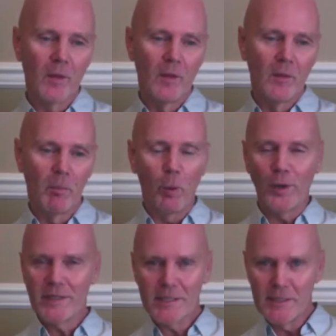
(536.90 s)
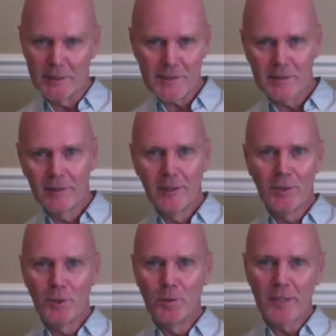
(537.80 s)
The point is,
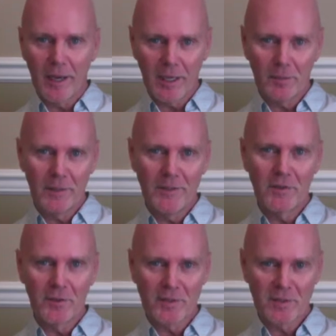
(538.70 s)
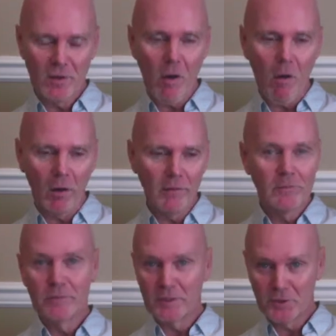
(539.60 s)
you take me to the song
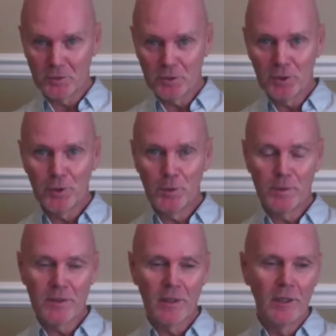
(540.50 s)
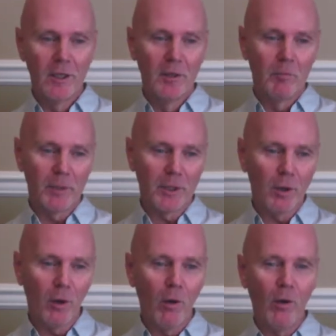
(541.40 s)
that you choose
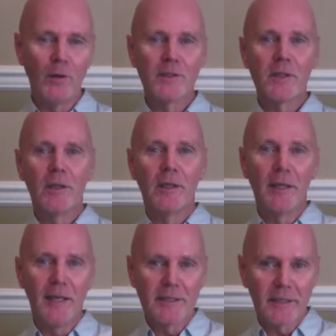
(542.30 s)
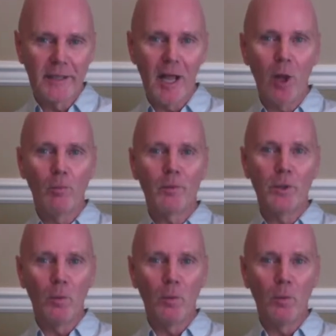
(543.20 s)
because it's going to help you